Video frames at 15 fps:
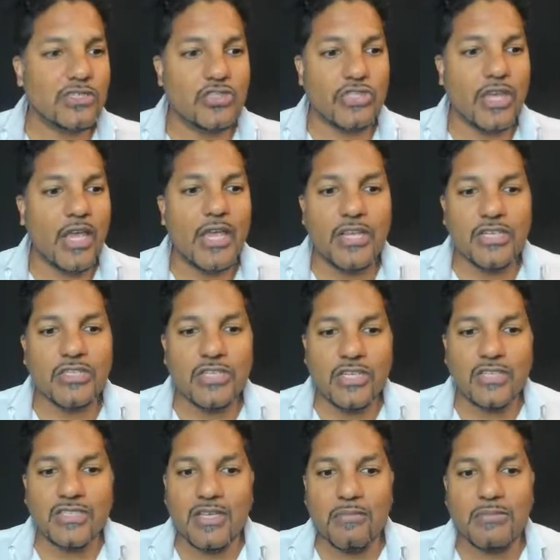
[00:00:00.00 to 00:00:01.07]

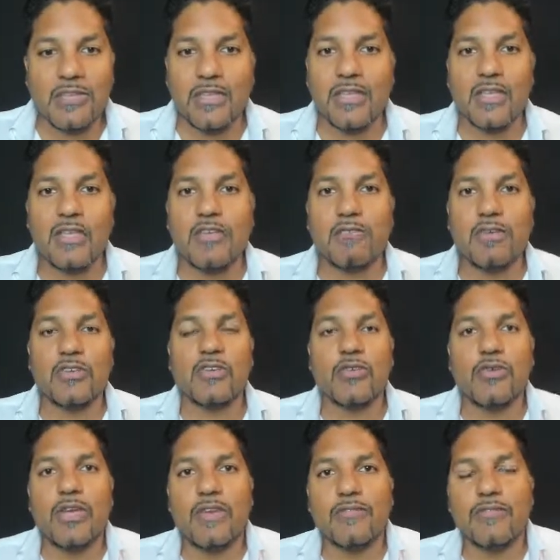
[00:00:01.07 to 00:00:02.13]
change something that they've been
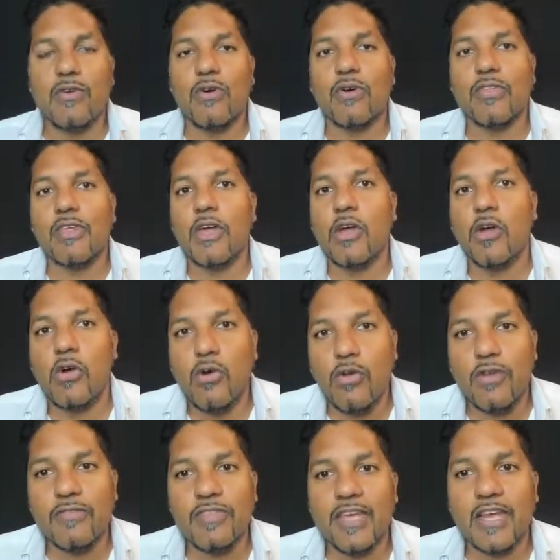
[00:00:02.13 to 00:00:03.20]
doing for the
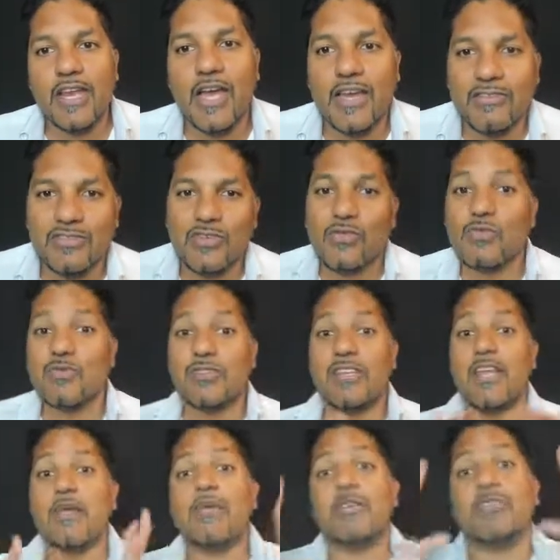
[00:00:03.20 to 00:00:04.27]
whole of their life? So
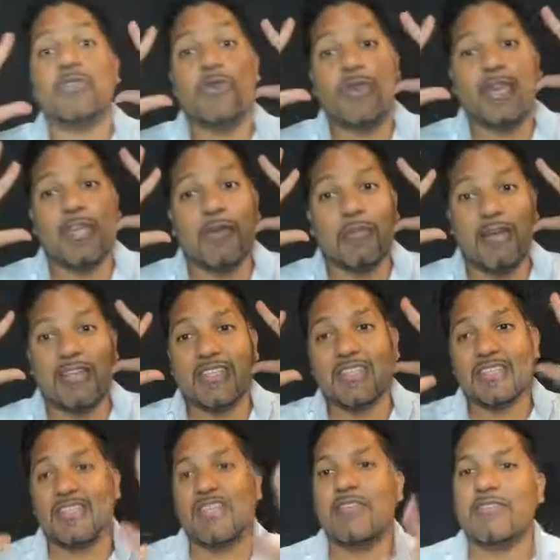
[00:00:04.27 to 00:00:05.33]
today we're talking about the
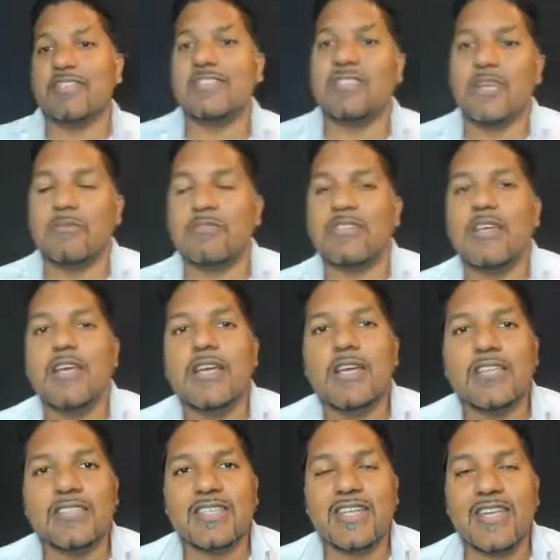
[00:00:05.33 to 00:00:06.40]
7 steps
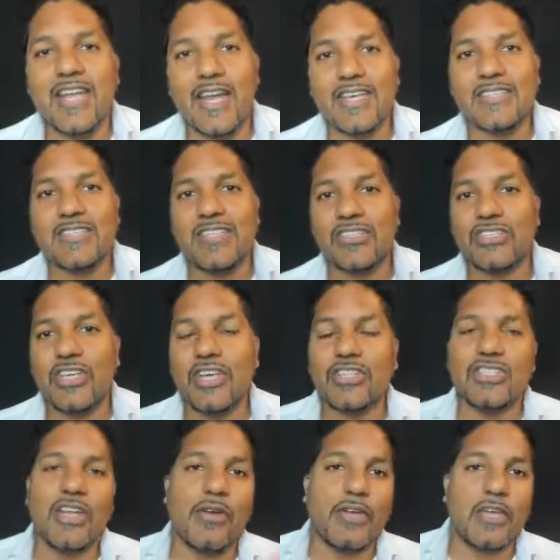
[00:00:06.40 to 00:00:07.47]
to lasting
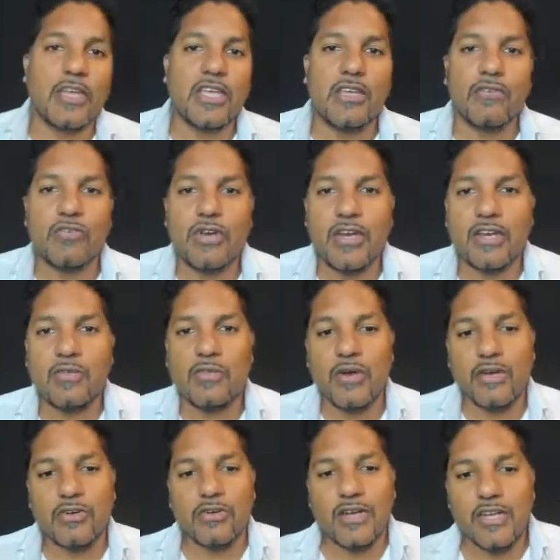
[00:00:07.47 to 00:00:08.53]
change. Now I got to give credit
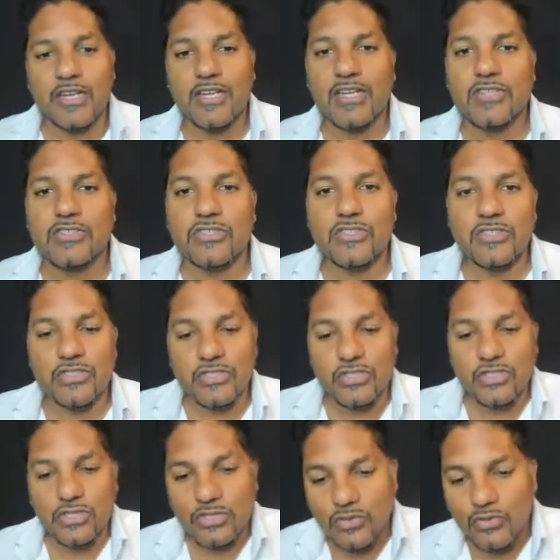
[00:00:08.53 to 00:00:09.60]
where credit is
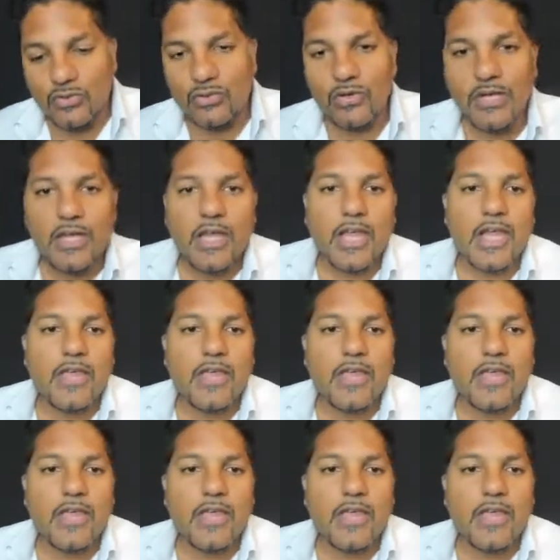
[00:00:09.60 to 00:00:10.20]
due.